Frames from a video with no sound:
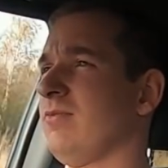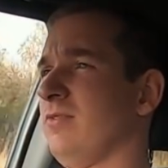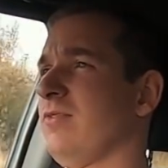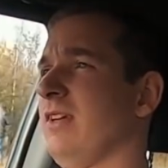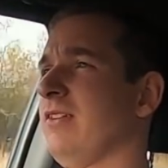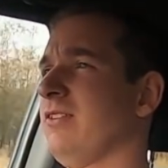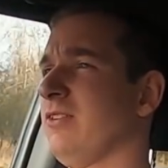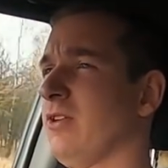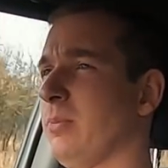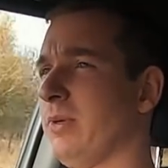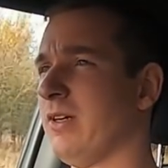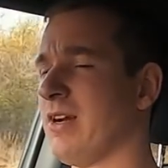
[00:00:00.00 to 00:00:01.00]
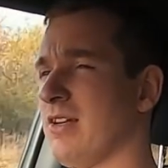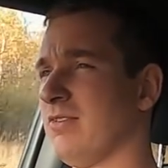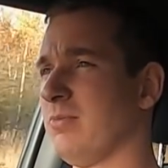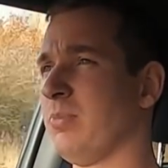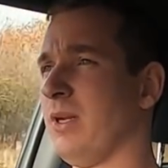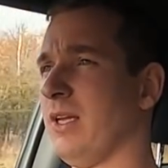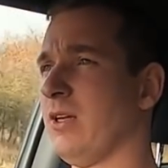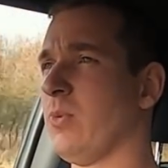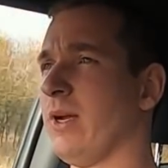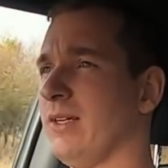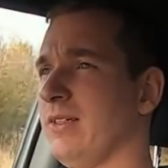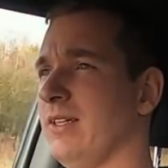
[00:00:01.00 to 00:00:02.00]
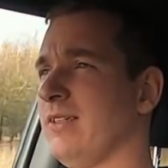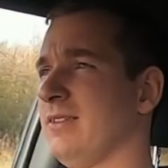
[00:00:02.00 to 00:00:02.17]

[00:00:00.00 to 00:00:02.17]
things are going to progress pretty quickly.